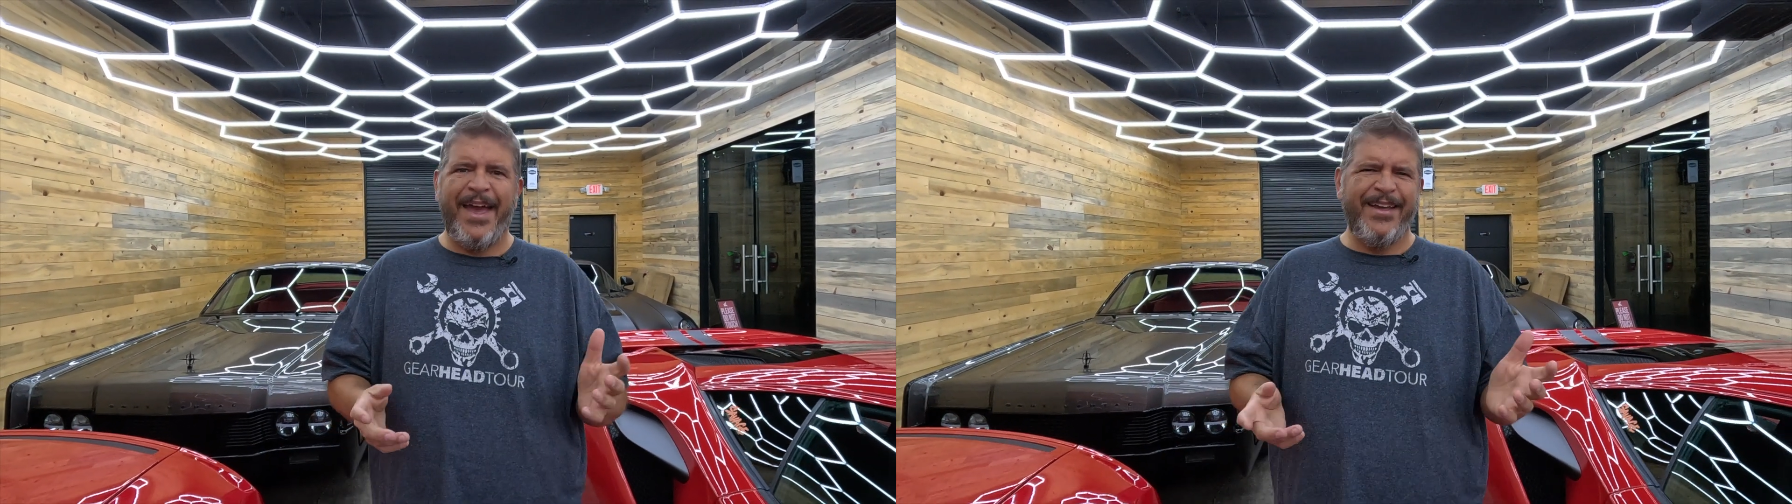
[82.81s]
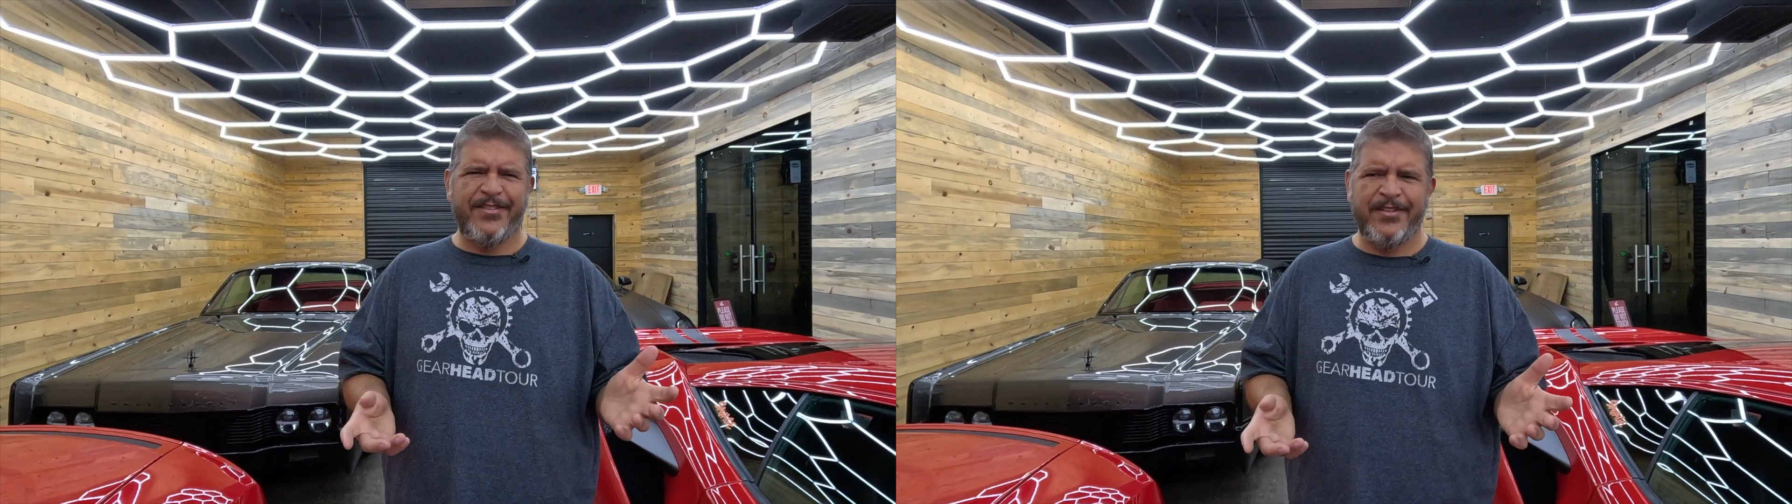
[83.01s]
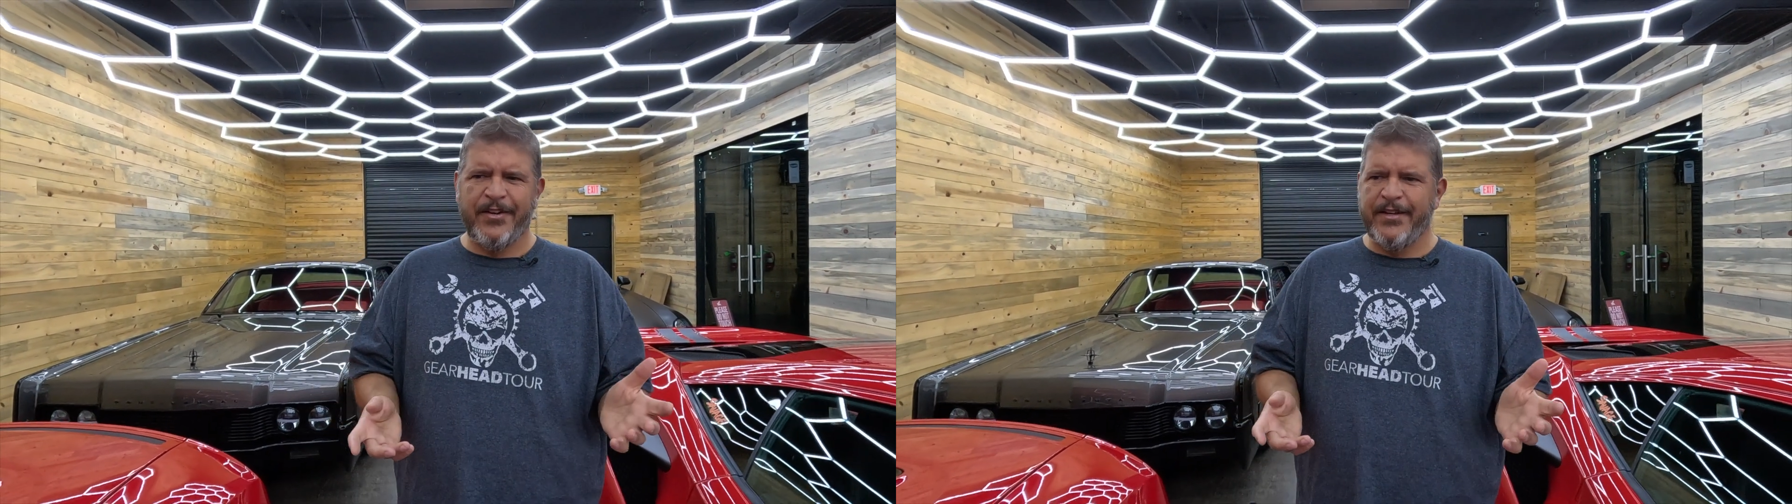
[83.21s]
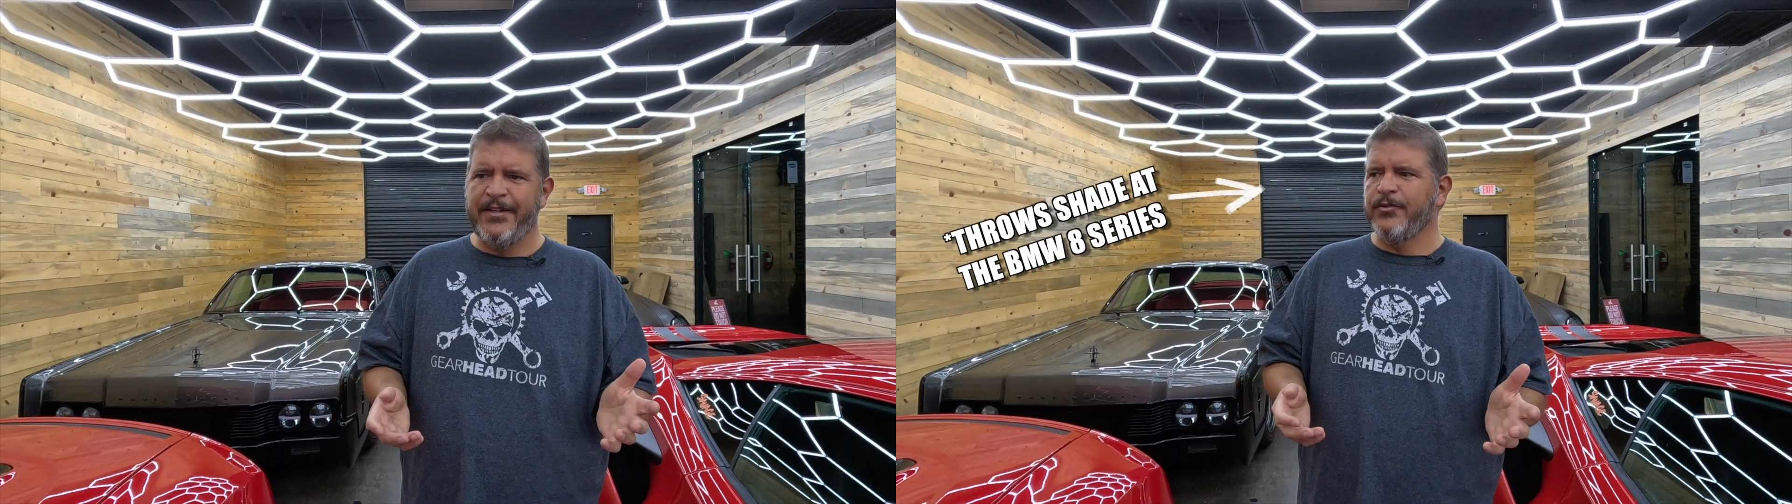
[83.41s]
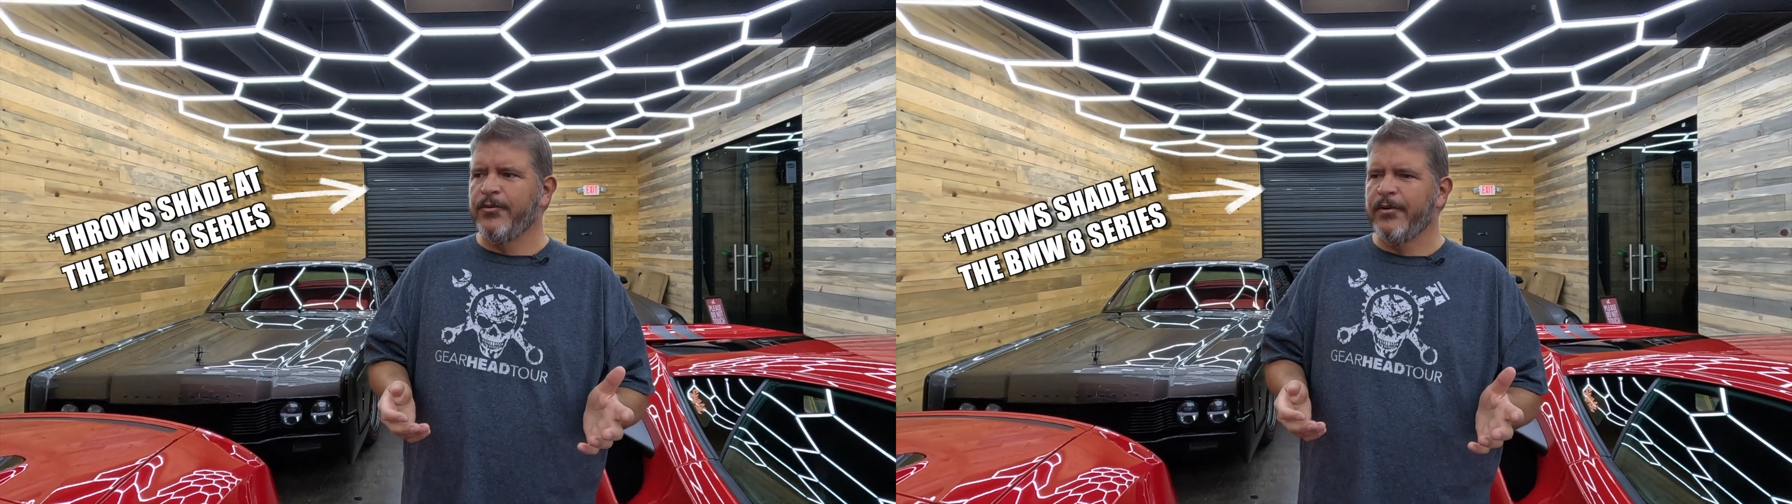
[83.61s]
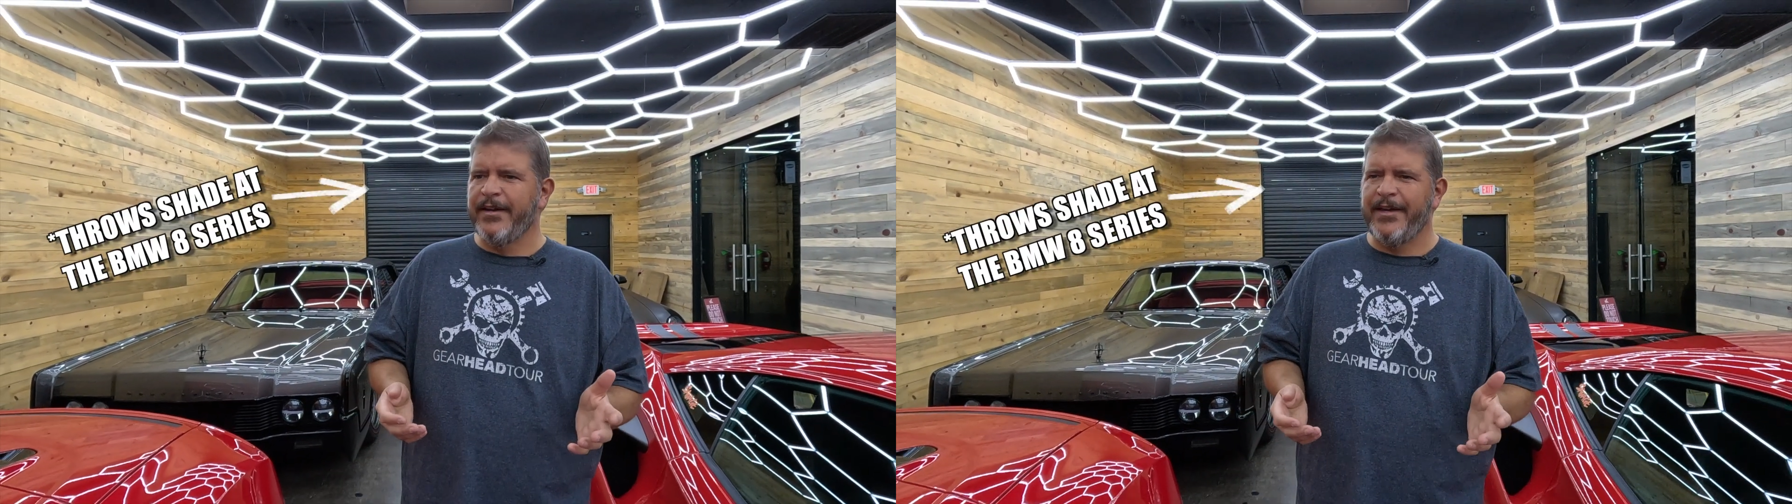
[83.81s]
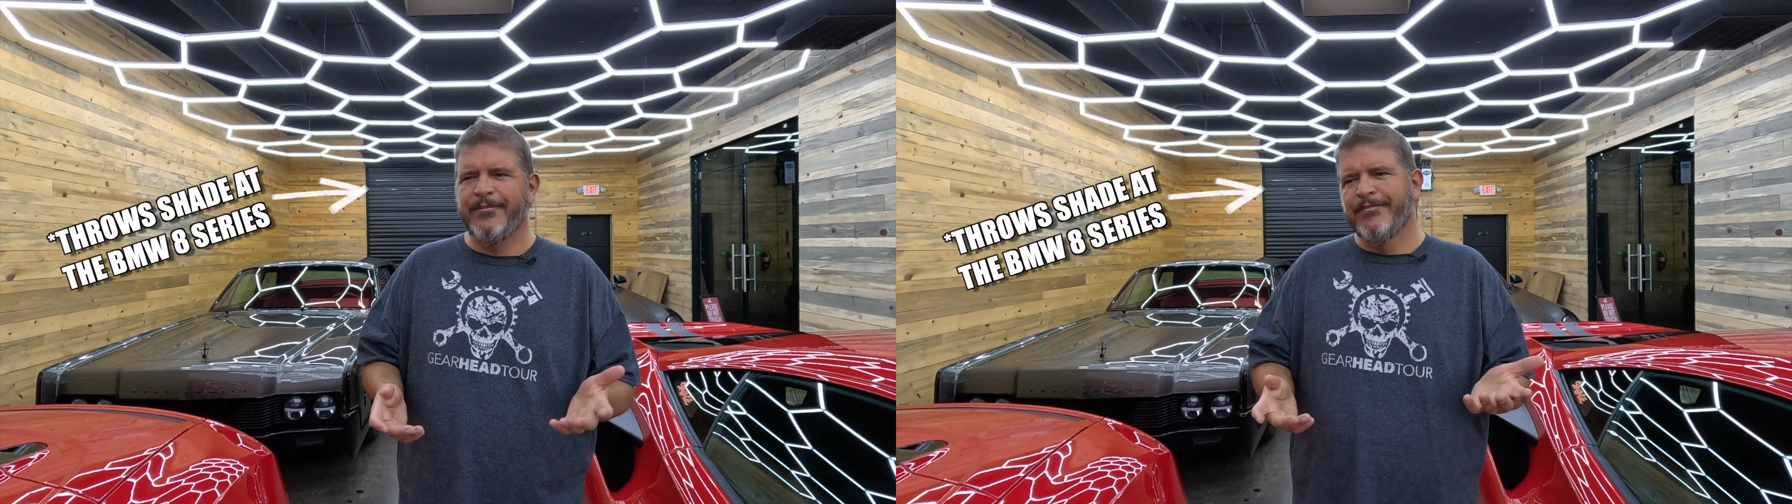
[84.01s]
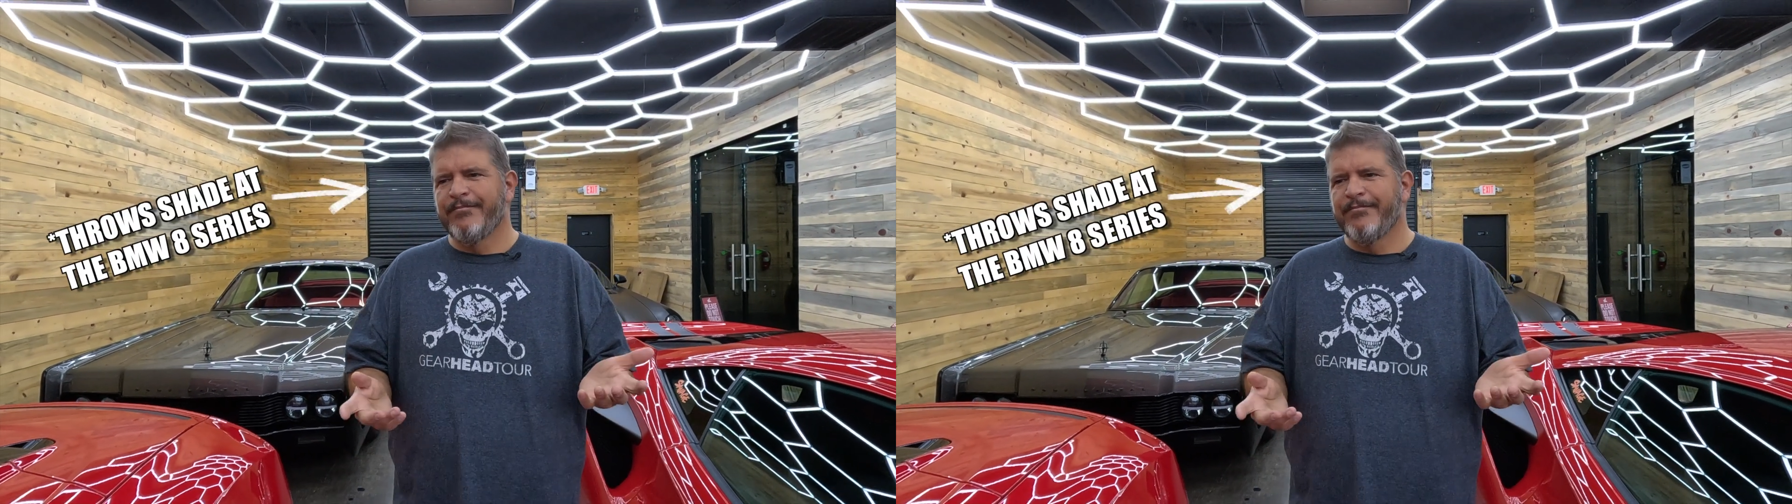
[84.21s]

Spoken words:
8 Series or a